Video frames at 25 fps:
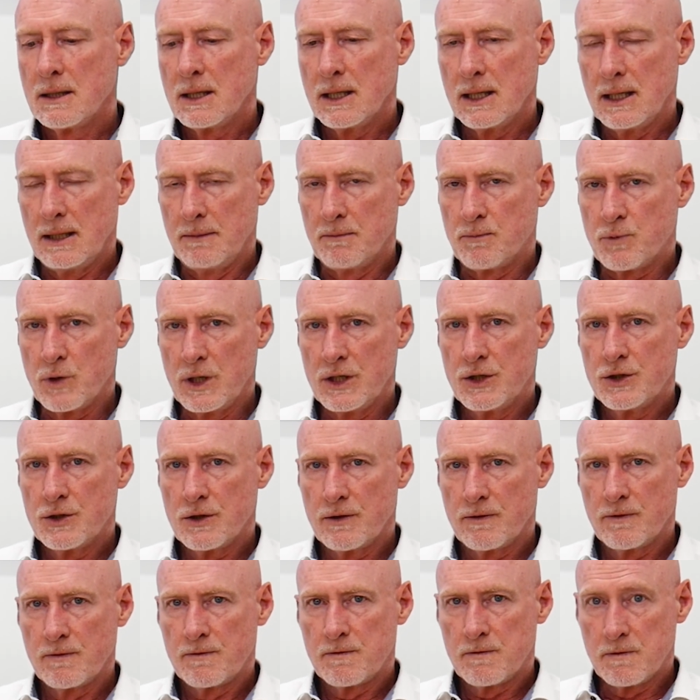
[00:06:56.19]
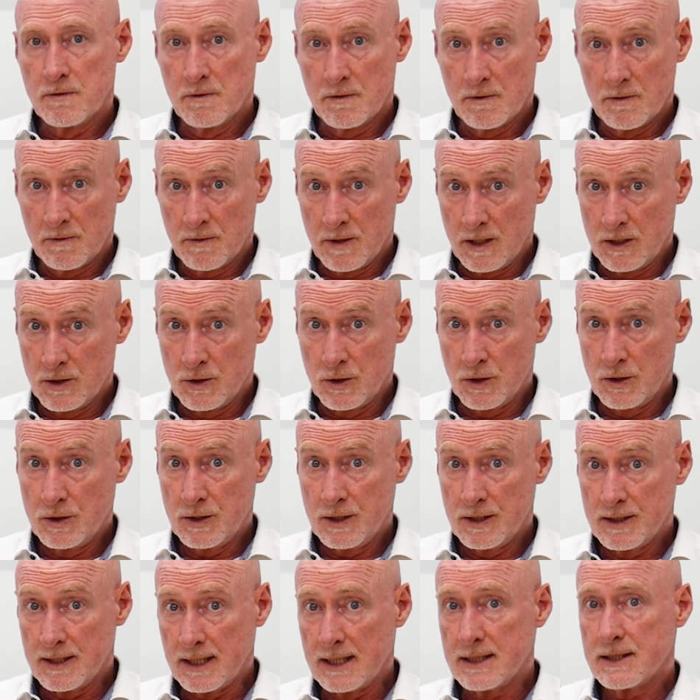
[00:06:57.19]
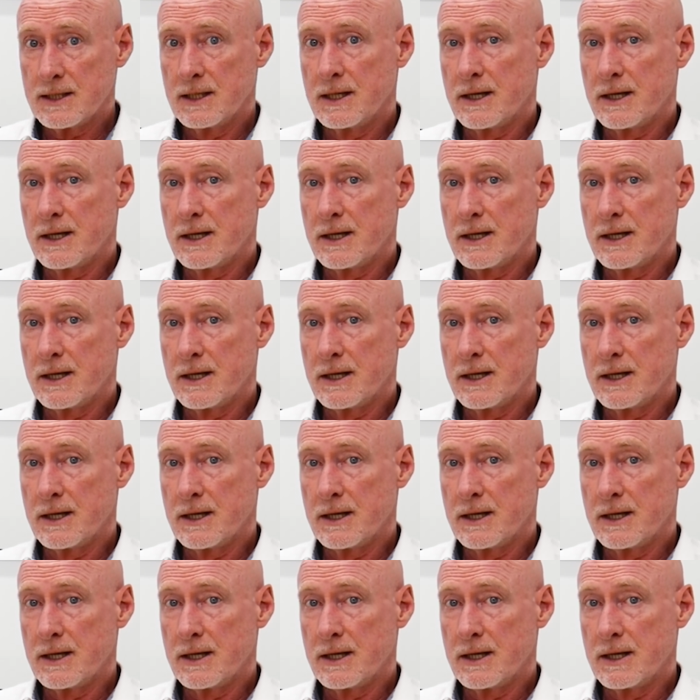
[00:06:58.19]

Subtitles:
in breach of their duties as a